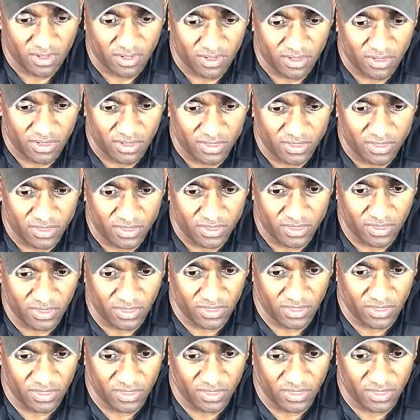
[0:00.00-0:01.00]
Let's
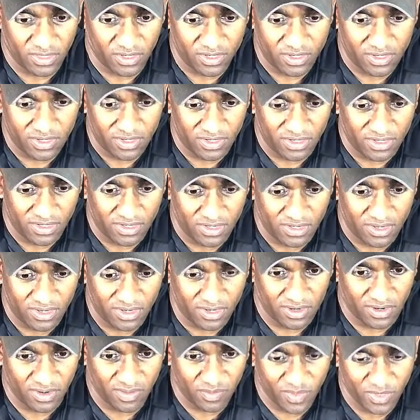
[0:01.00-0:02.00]
see. I
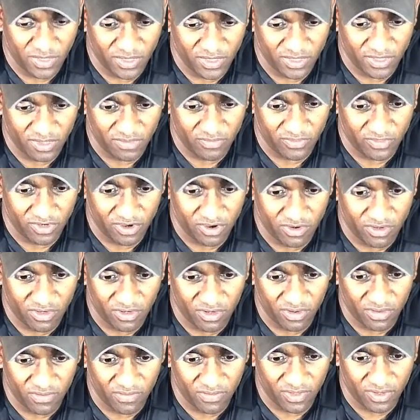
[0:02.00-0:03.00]
hear myself
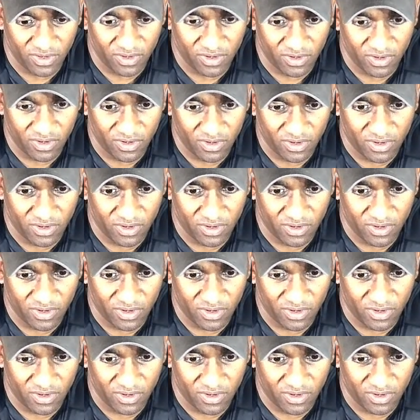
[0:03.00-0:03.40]
talking over there.